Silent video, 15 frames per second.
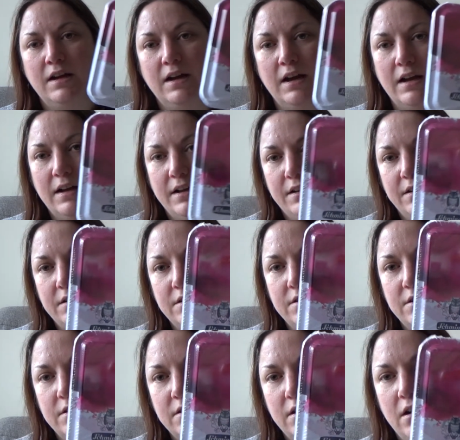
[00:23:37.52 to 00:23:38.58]
and
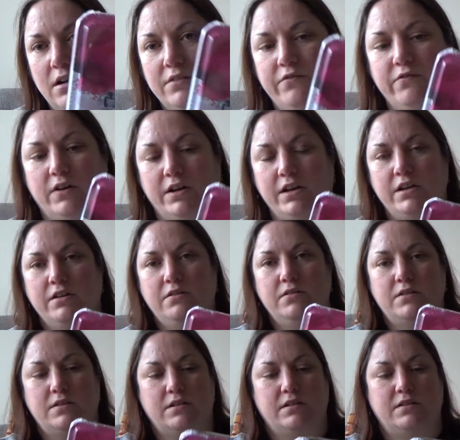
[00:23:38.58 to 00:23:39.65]
I
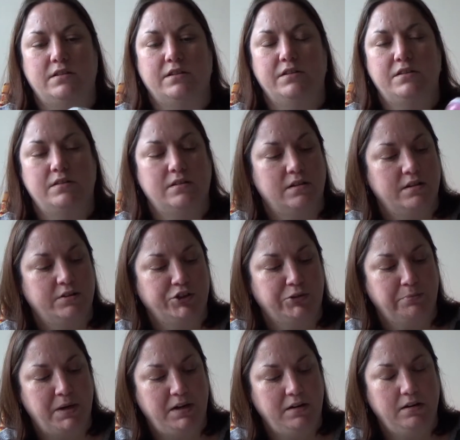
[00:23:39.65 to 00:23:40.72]
use this, it's
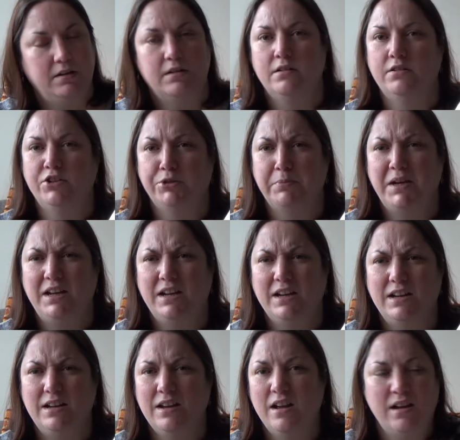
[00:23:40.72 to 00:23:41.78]

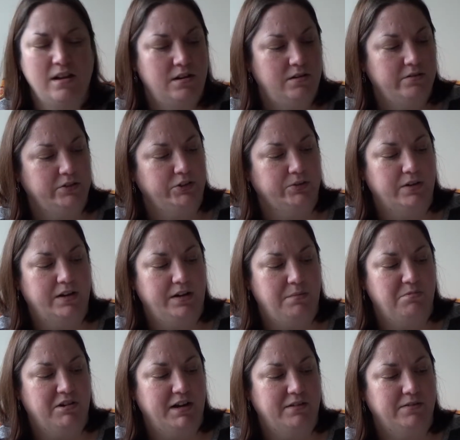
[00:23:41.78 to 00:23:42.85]
Schminky, not sure how you
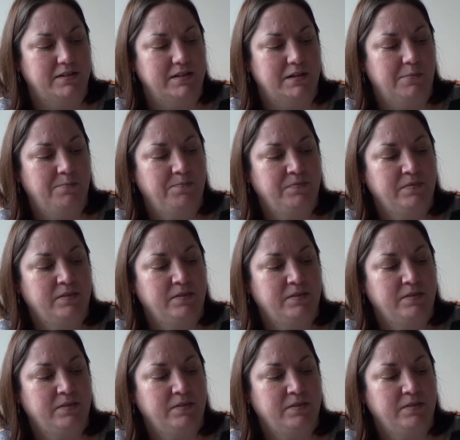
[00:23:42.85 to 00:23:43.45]
pronounce it.